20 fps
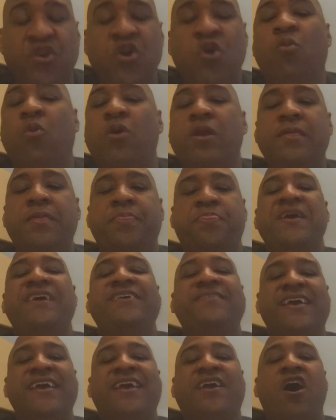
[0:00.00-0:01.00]
One of the things
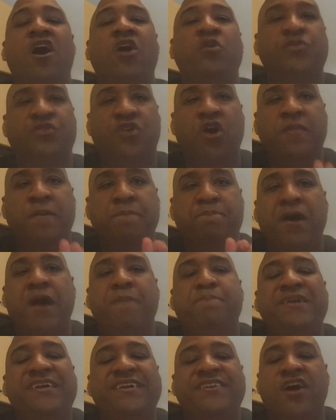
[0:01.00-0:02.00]
they called was called the
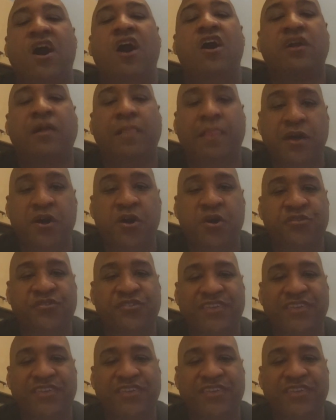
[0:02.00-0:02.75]
puppy dog close.